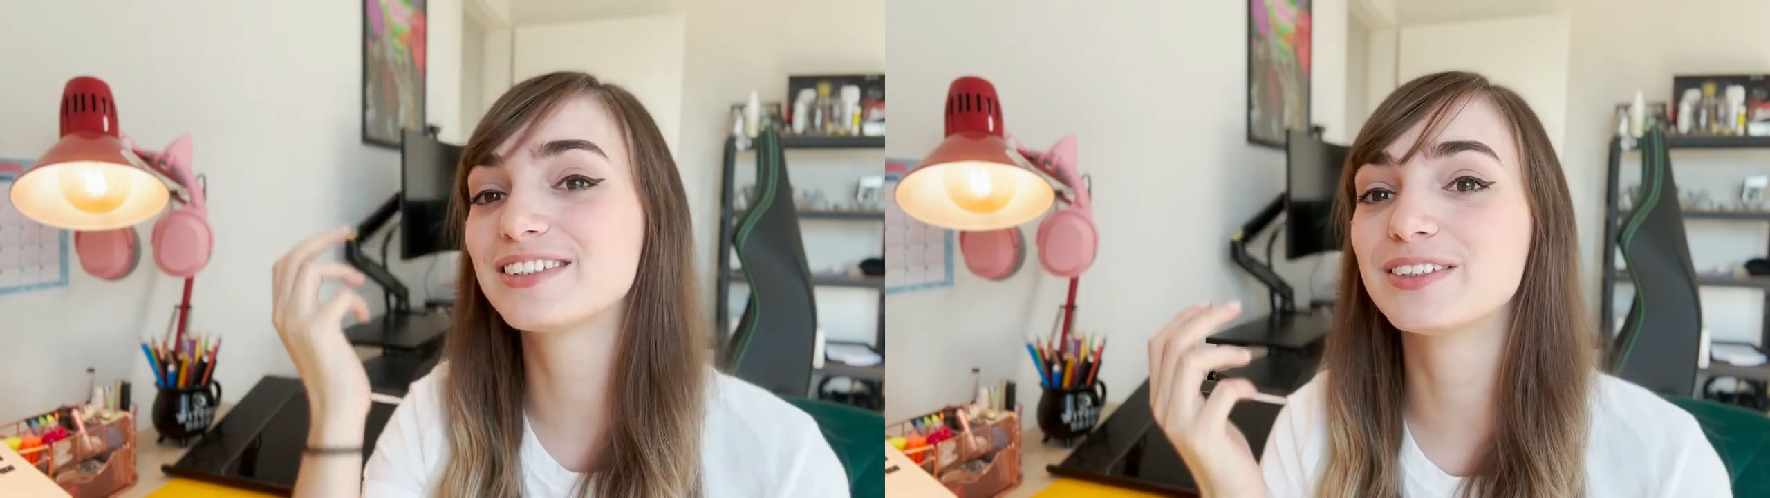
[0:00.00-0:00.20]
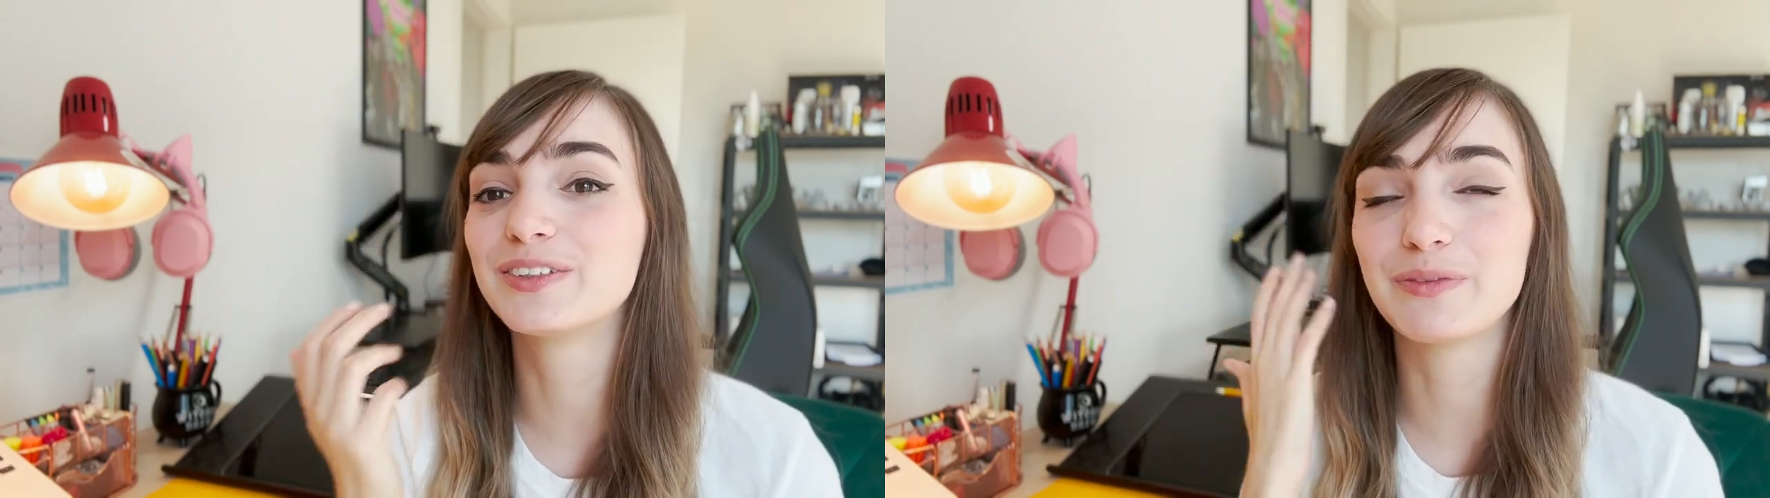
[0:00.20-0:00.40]

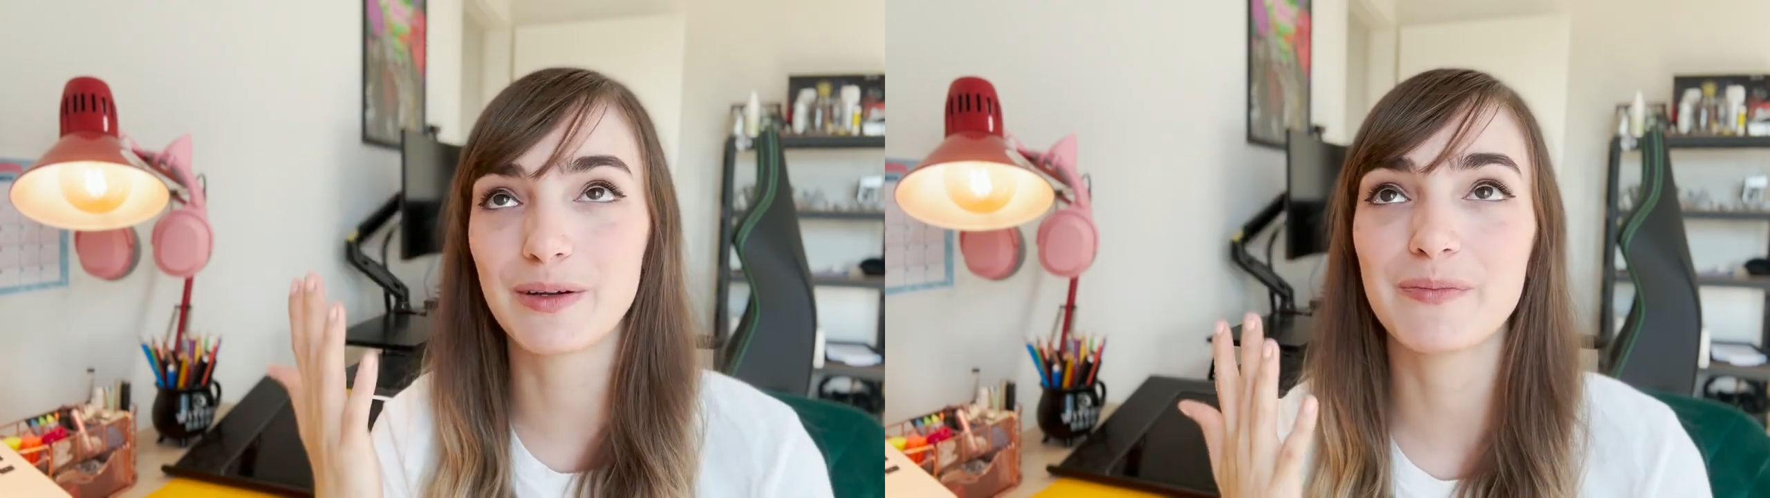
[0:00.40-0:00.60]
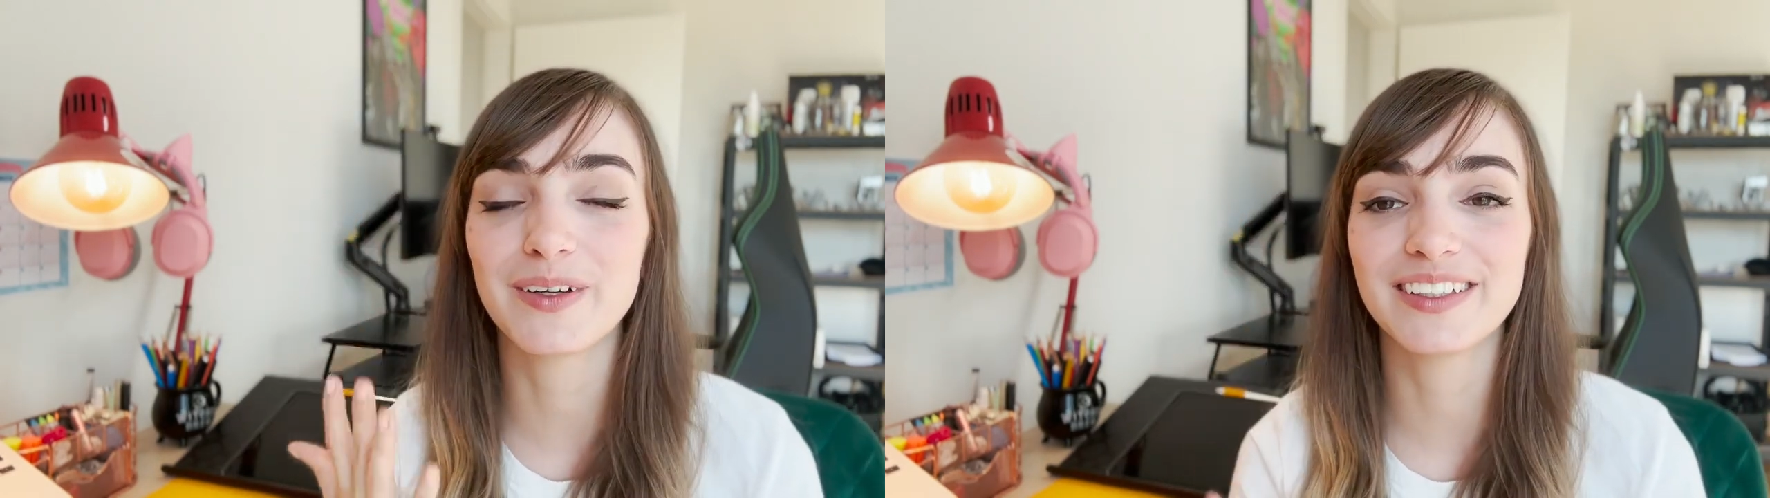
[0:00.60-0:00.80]
to
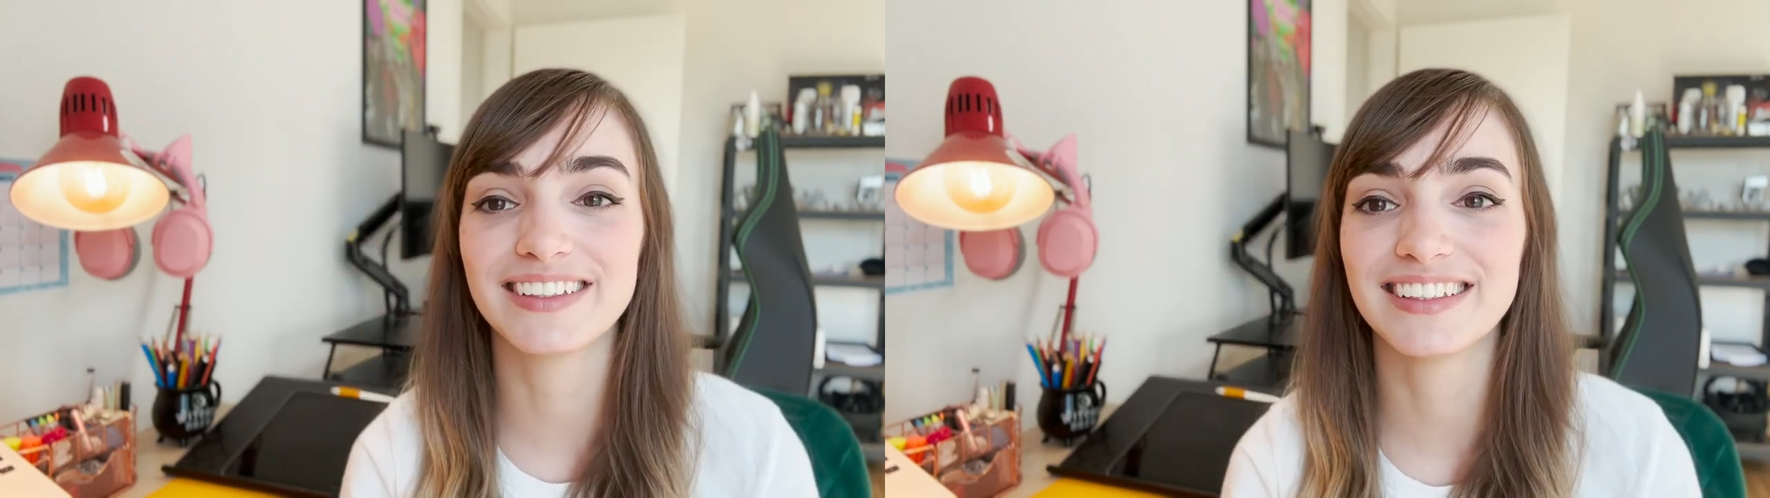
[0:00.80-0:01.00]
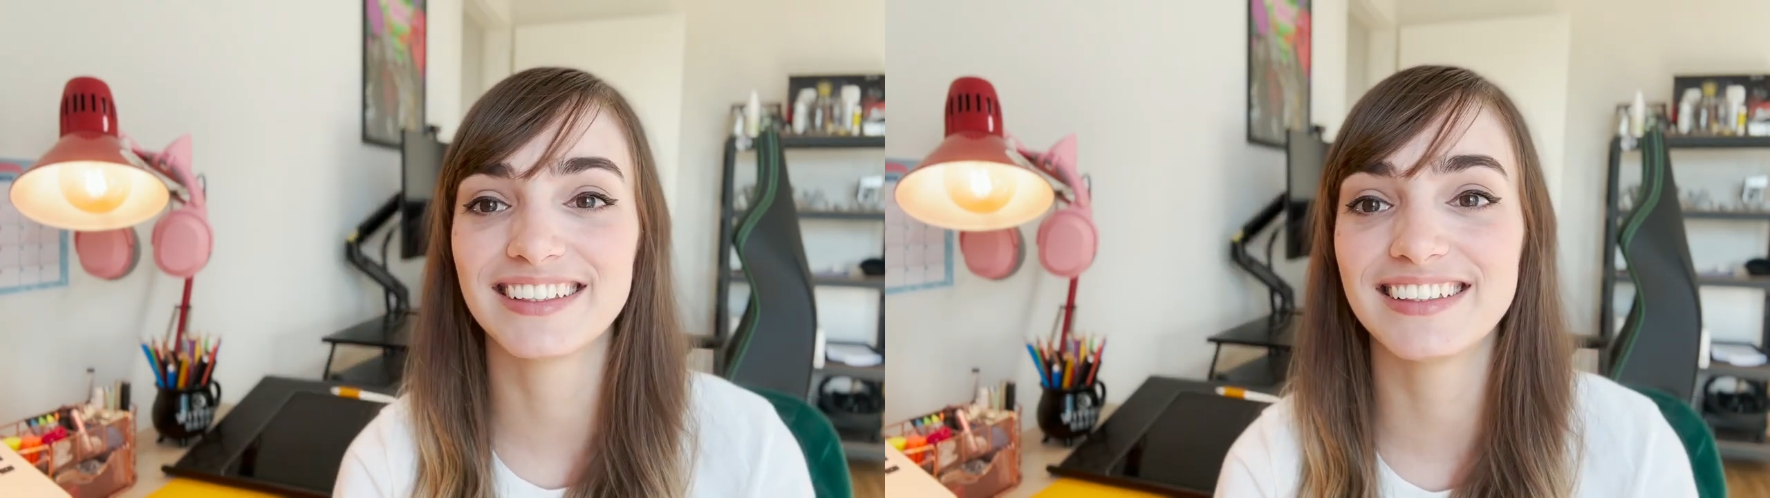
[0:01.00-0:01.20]

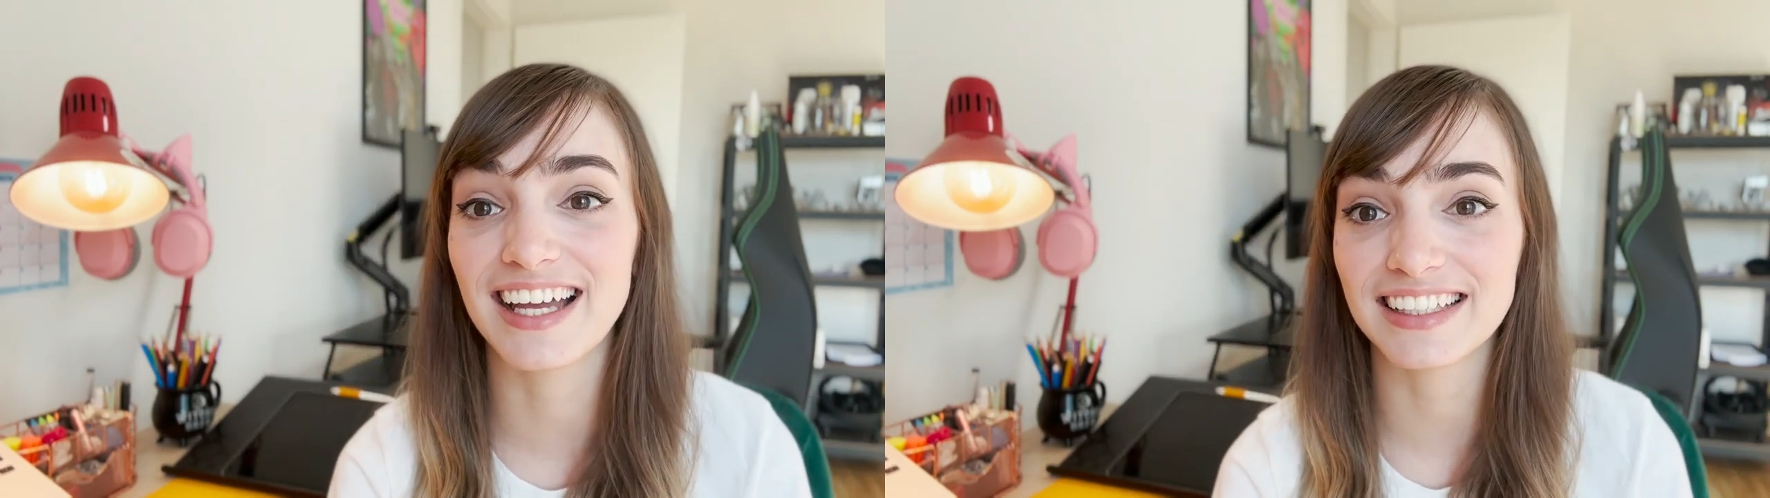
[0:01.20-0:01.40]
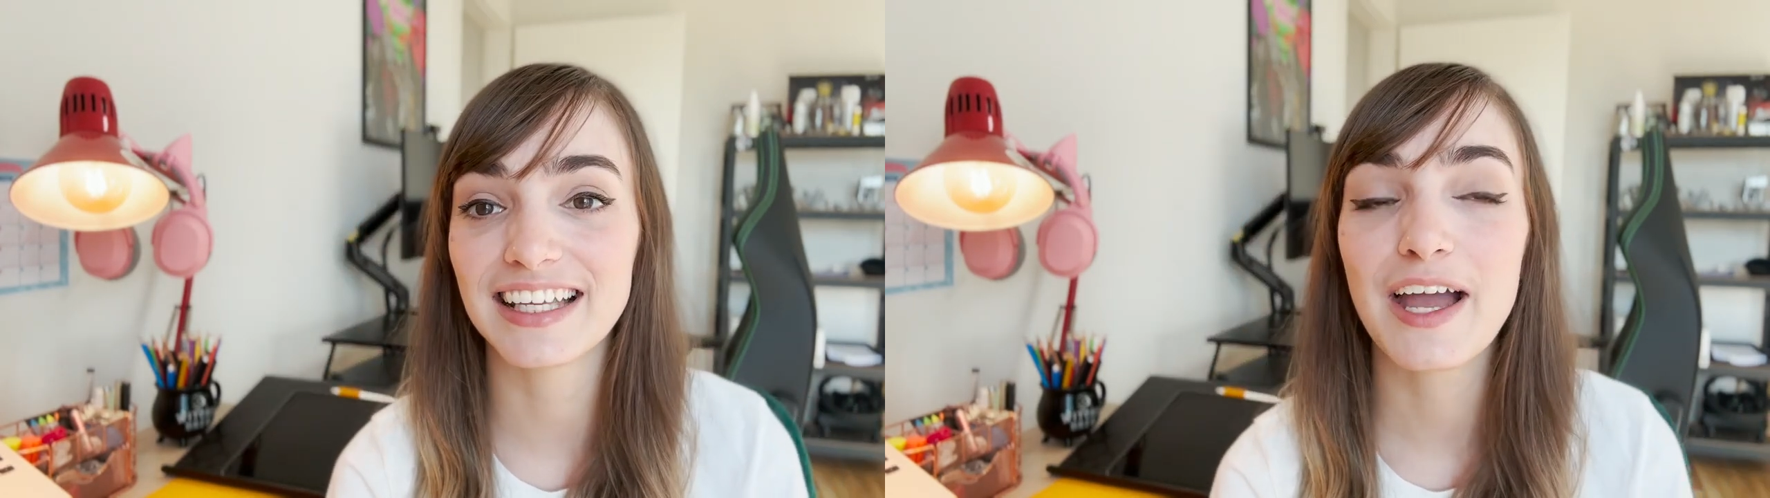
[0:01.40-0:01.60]
remember that.